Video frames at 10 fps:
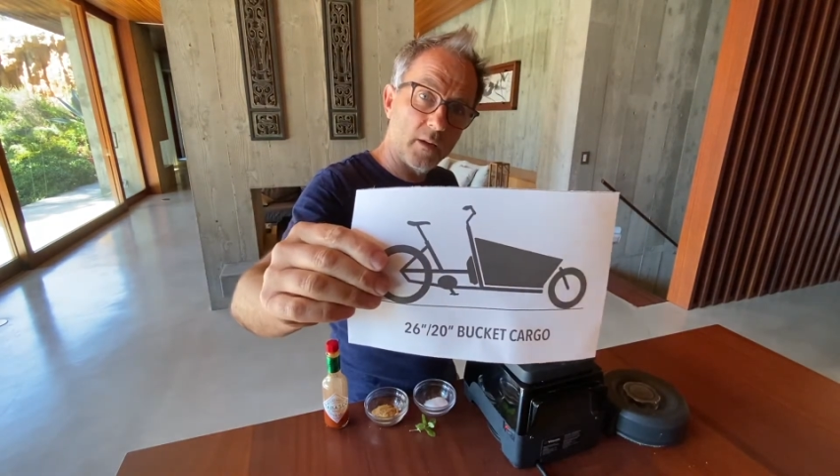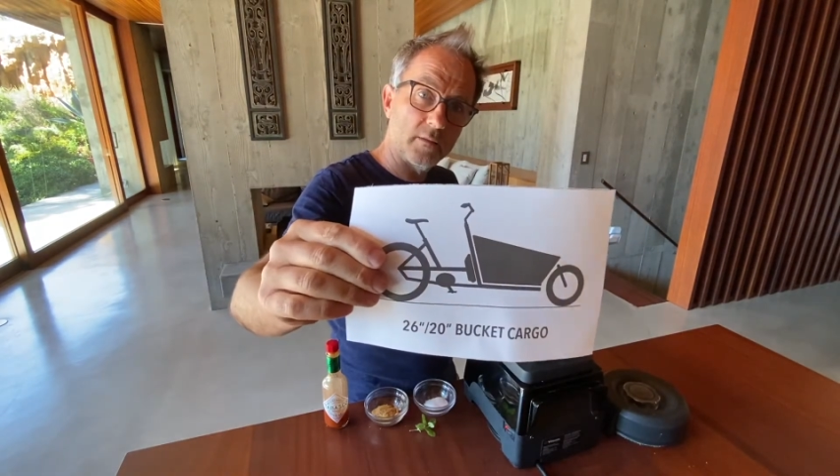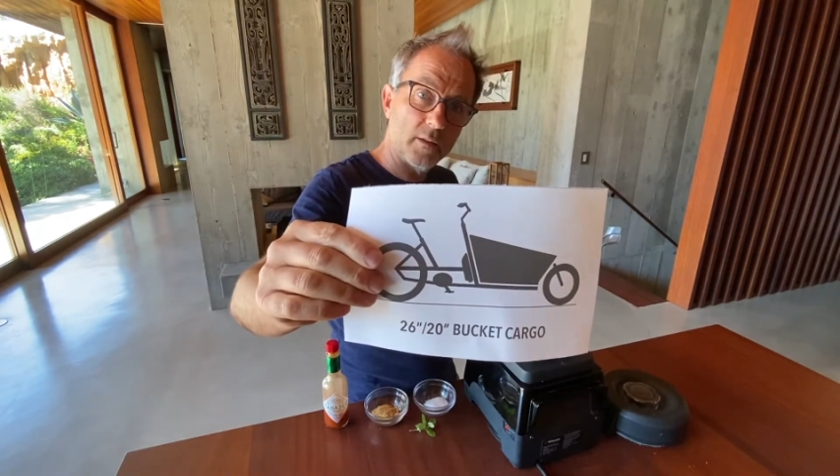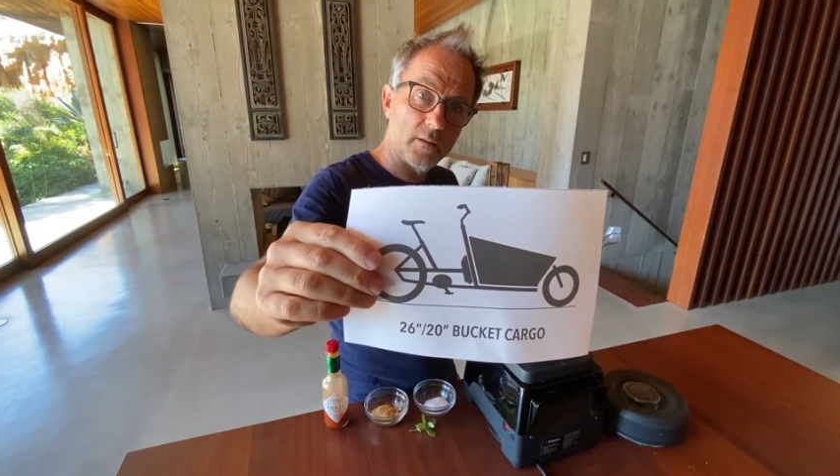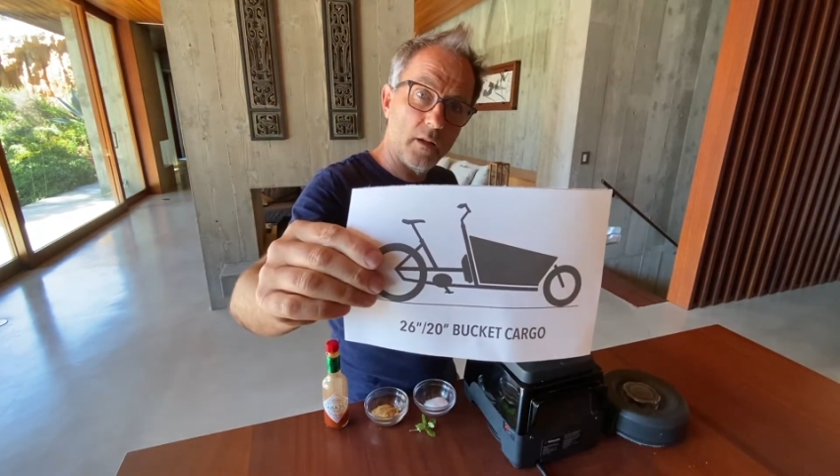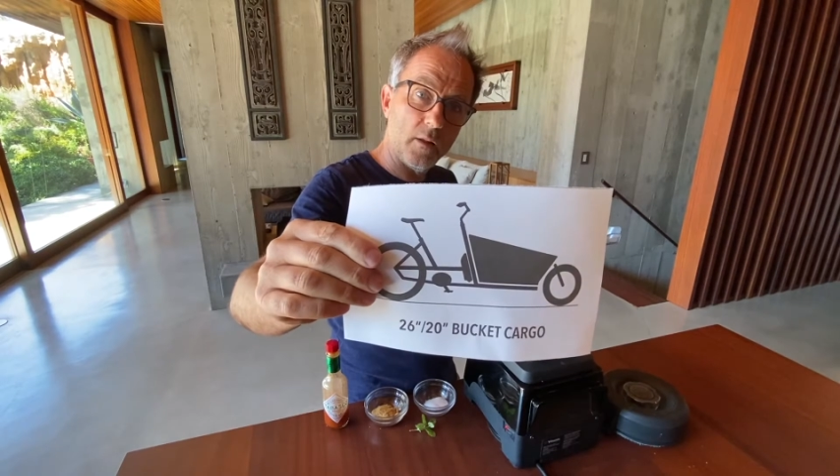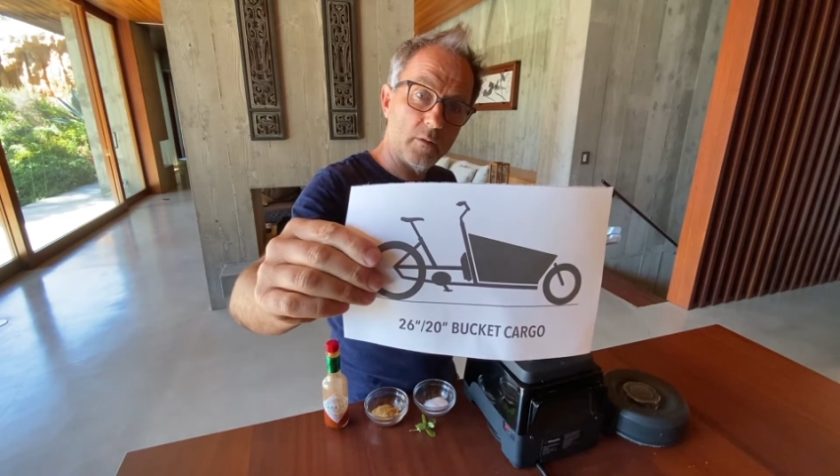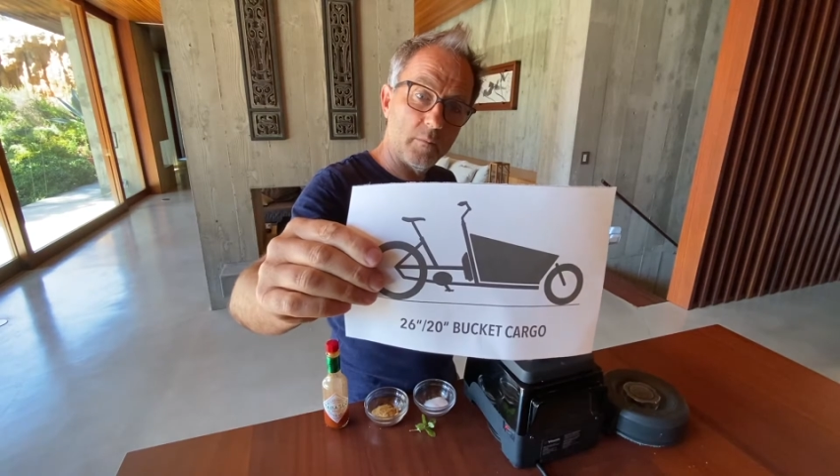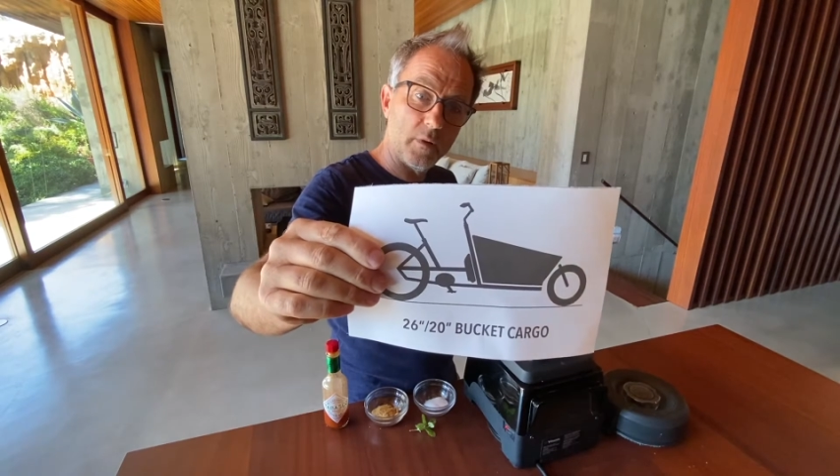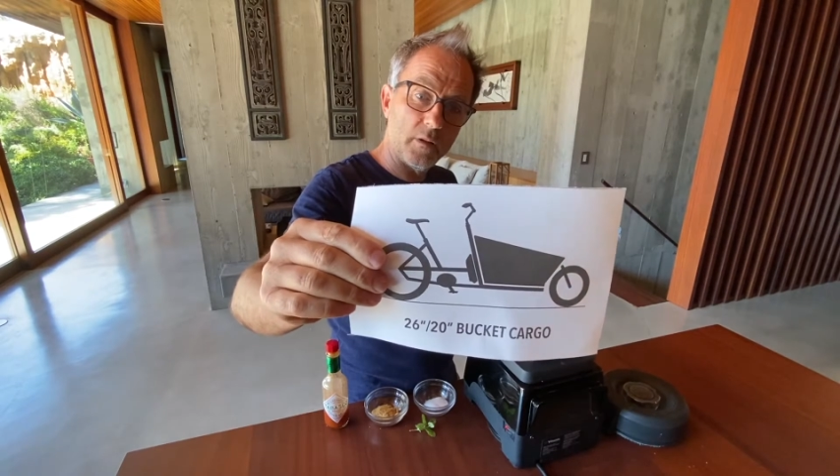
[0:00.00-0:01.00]
is like the
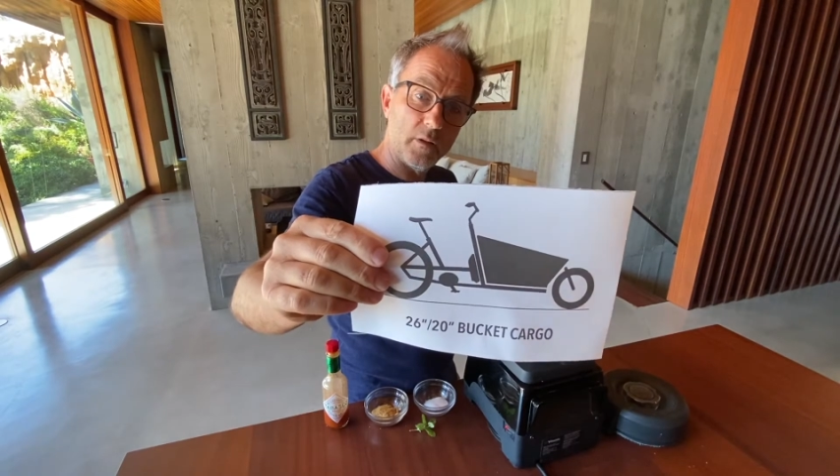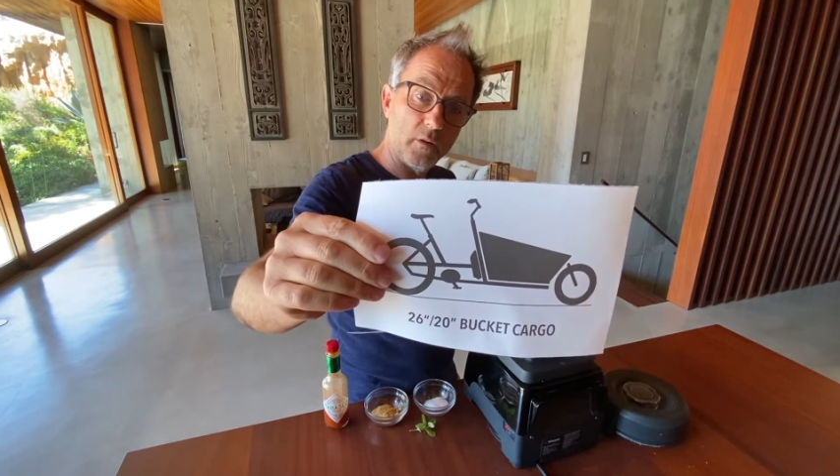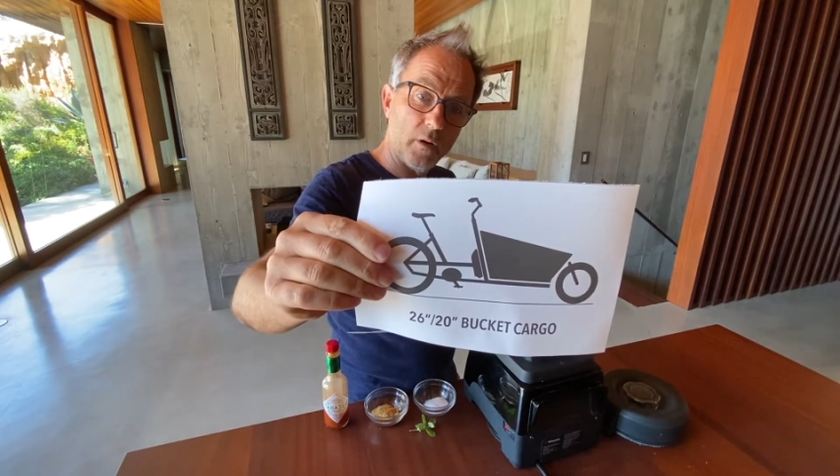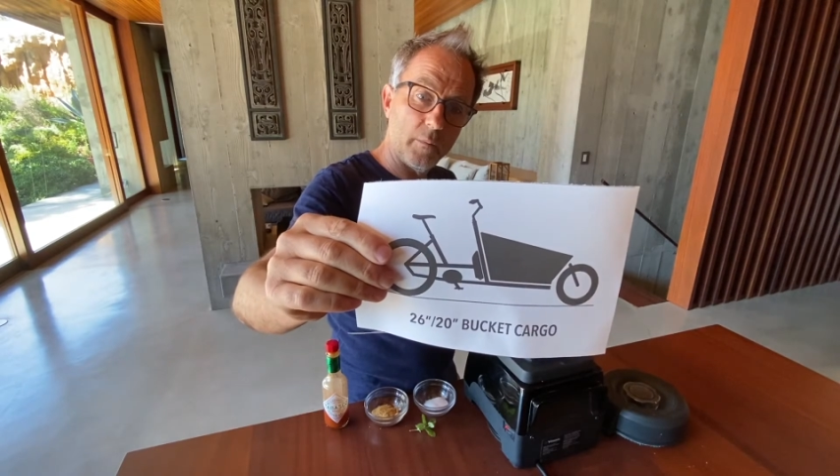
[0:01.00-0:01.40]
ultimate, you know.